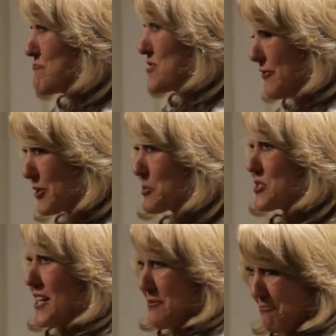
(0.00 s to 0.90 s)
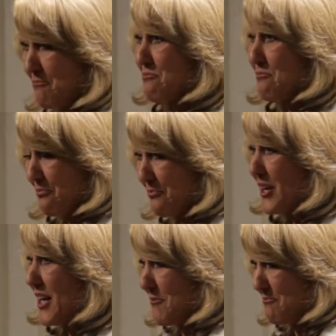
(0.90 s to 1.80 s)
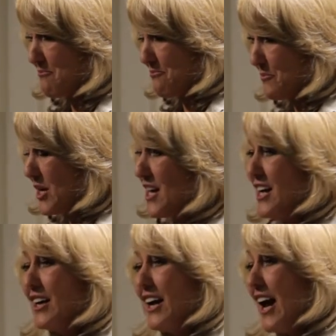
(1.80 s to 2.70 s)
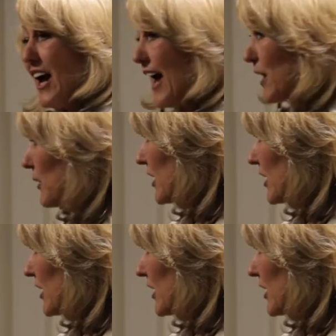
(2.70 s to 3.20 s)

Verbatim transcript: 70%. Yeah. How do I